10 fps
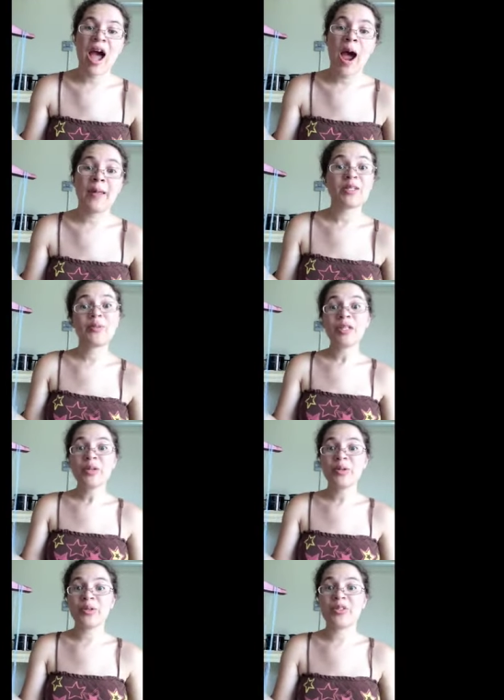and that's really
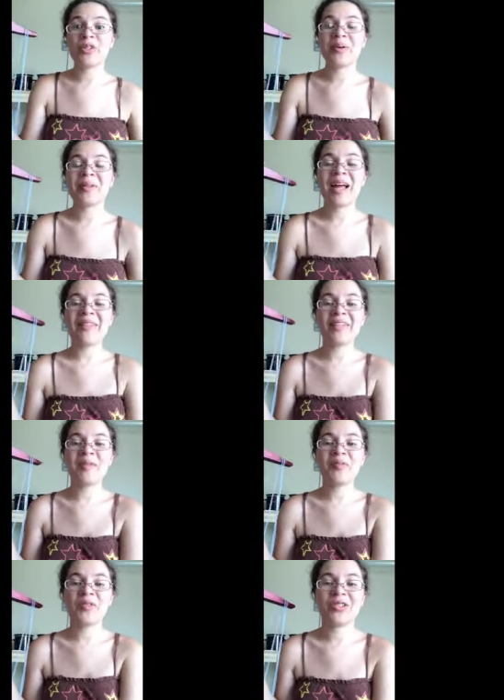cool. So I'm glad that
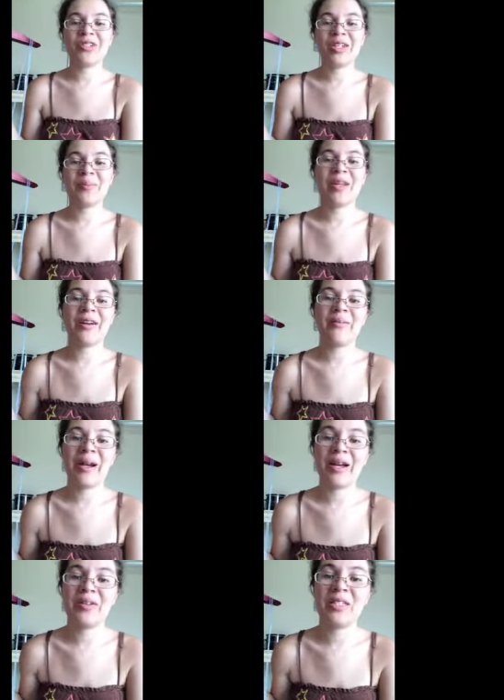some of you are already playing
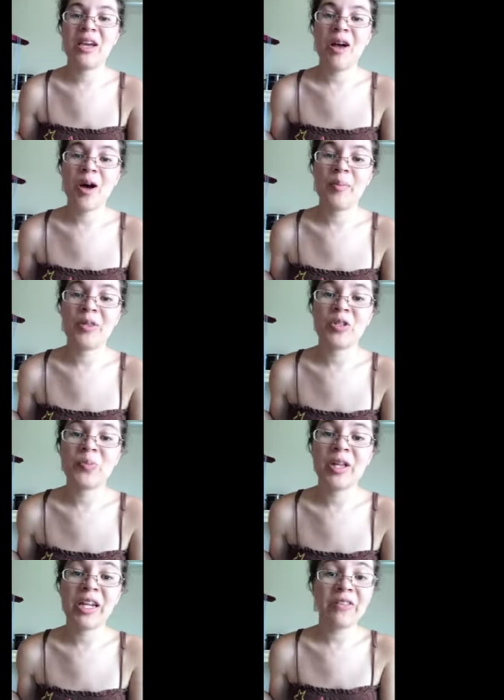around, but there's
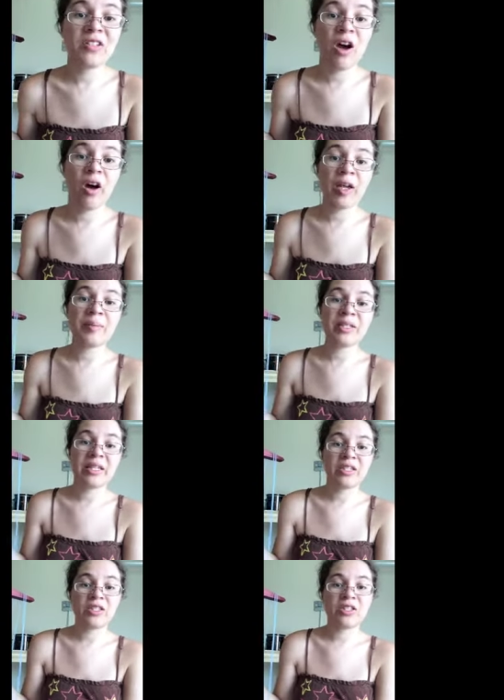plenty of time to
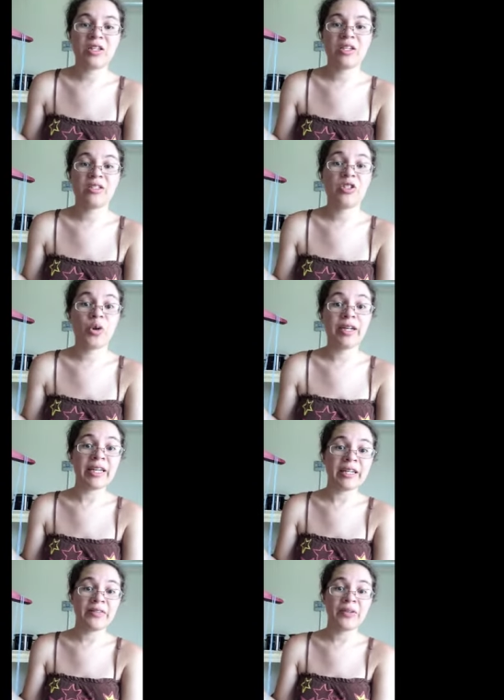get to join
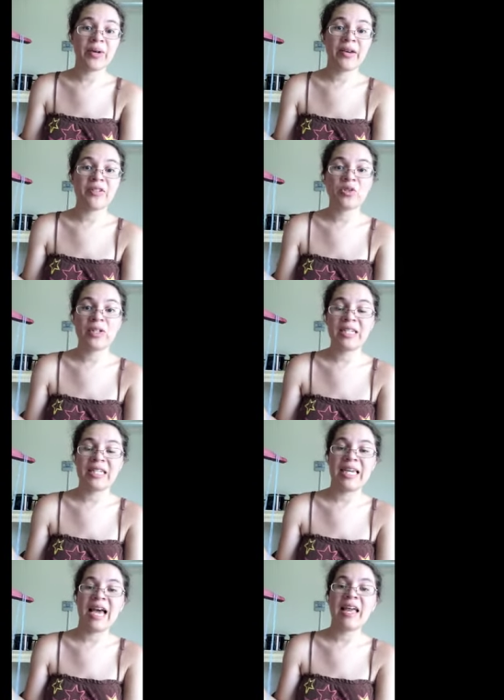in if you haven't joined
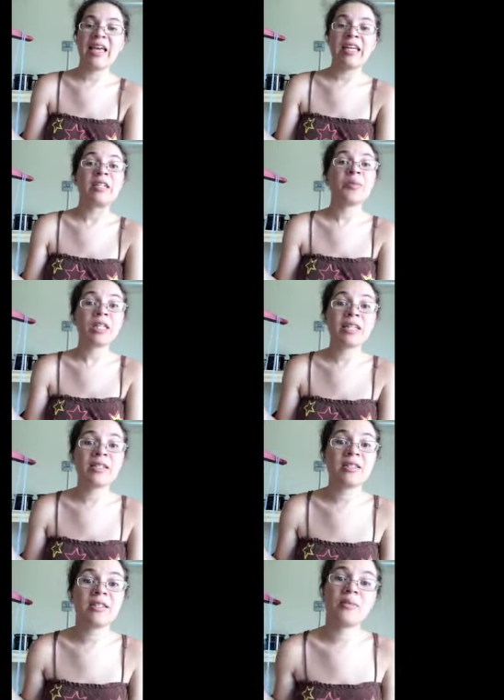in yet. I'd really like
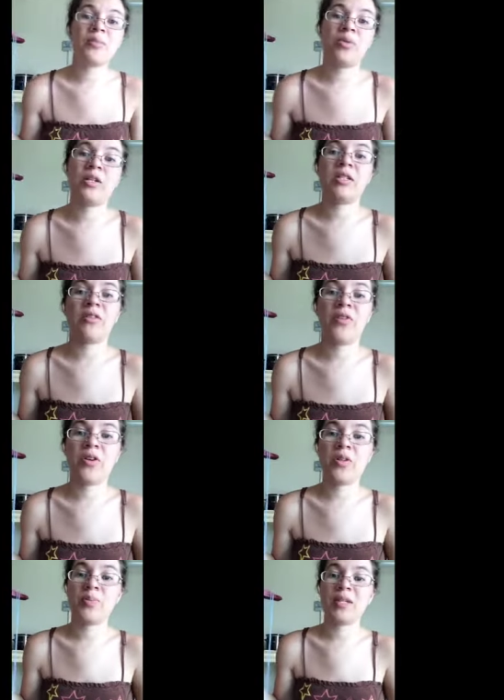to see some project
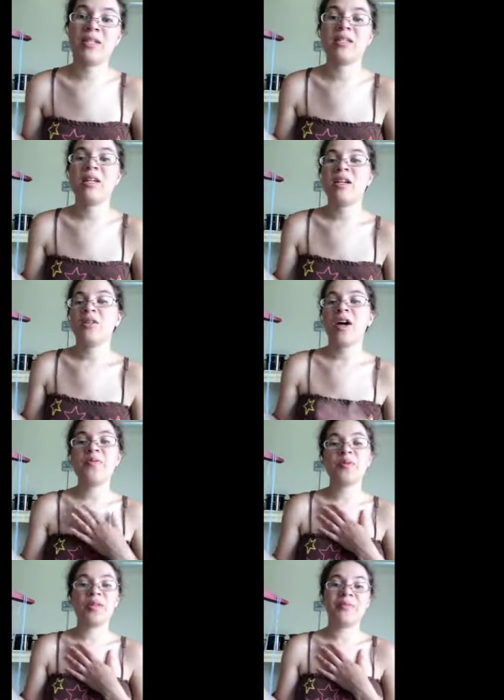photos, because you know, I've
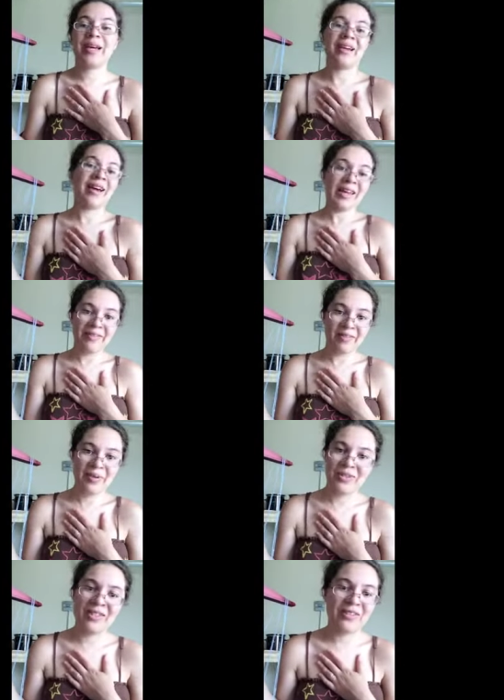been really bad. I haven't
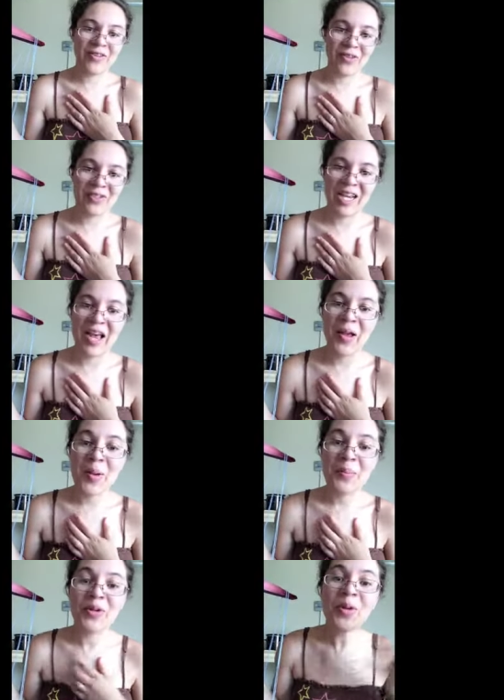posted any photos yet,
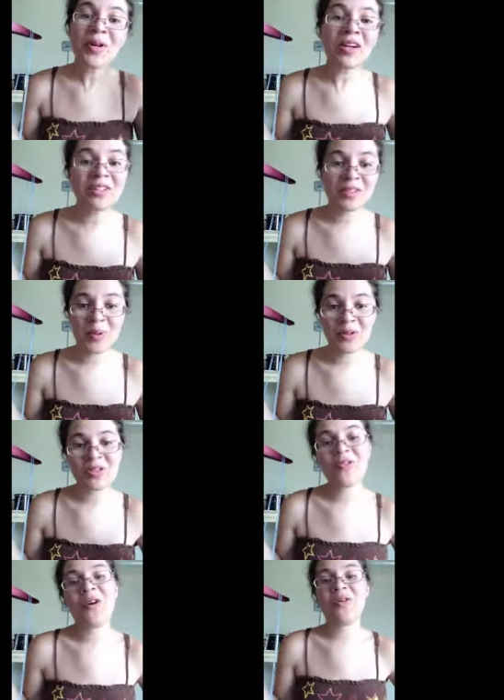but no one else has
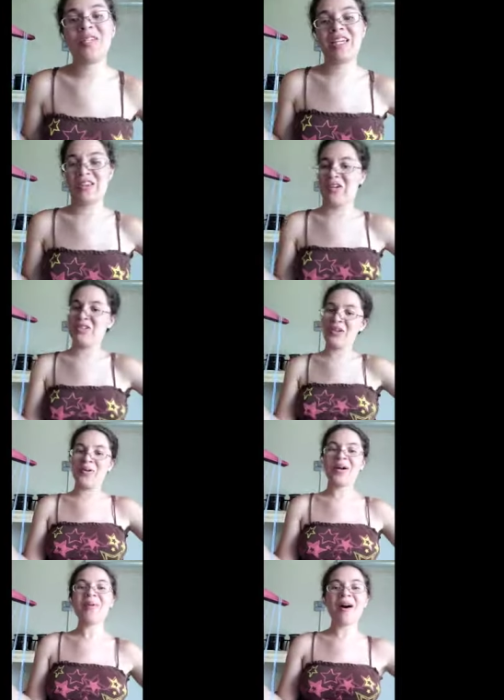posted photos either. So
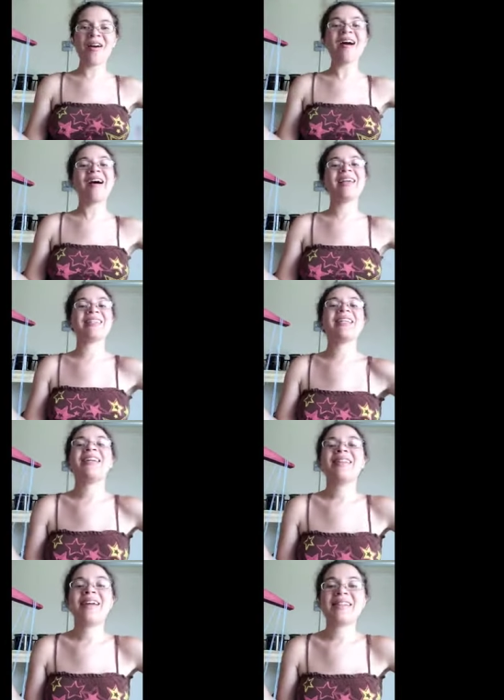come on, guys,
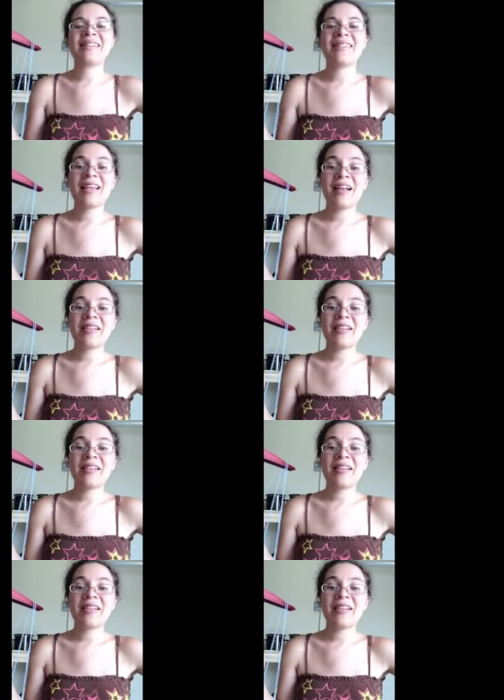let's